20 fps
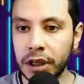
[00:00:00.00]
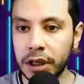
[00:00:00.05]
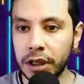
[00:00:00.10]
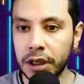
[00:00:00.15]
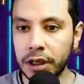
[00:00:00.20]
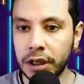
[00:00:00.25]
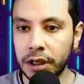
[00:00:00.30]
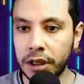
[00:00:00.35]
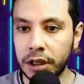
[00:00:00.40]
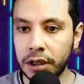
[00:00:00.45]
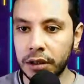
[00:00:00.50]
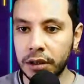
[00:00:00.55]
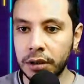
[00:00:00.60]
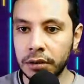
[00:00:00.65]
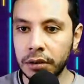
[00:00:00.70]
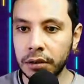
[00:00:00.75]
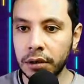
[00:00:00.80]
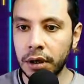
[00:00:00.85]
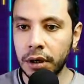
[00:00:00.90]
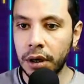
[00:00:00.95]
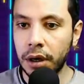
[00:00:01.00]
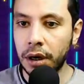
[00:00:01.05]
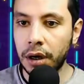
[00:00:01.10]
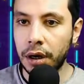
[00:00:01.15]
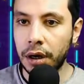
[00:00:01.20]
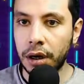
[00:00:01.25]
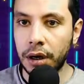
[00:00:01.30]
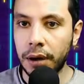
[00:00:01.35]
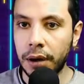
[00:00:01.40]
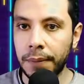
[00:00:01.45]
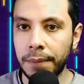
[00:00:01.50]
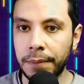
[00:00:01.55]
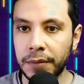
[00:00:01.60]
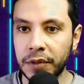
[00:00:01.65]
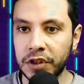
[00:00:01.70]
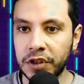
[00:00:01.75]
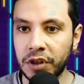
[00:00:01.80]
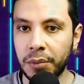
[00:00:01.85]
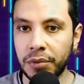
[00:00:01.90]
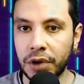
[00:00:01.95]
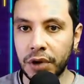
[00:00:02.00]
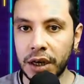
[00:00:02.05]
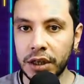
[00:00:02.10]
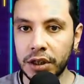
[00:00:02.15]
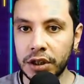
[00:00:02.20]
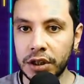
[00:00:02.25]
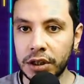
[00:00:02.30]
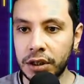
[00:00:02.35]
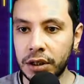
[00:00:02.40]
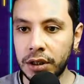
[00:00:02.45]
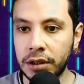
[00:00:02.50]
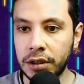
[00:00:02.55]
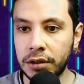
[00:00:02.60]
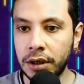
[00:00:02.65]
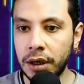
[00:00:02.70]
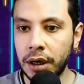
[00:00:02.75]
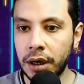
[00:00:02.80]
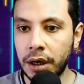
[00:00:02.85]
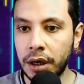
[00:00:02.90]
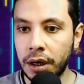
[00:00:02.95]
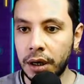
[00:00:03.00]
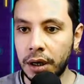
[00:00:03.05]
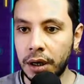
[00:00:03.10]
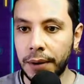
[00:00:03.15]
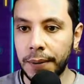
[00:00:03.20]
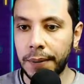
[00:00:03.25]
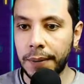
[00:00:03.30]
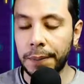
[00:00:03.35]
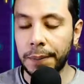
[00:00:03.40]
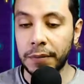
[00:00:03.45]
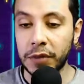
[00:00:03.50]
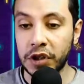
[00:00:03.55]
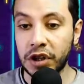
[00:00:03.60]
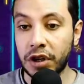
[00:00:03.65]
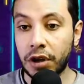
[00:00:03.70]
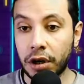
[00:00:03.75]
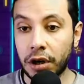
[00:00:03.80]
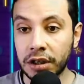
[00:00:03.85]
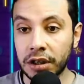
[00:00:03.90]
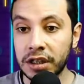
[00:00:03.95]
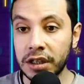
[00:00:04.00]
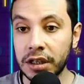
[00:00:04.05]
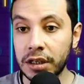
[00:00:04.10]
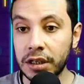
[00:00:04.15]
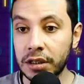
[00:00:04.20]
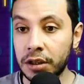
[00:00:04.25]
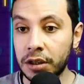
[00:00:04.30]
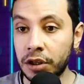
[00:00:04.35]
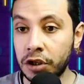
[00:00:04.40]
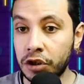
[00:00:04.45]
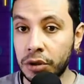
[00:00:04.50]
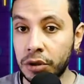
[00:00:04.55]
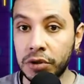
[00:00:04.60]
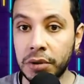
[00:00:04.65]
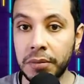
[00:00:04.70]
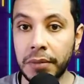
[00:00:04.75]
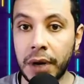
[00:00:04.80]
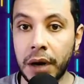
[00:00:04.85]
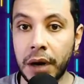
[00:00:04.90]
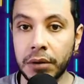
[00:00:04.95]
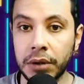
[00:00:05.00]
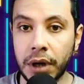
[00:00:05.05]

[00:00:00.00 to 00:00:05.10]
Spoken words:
here. The price here, the currency is in Egyptian pound.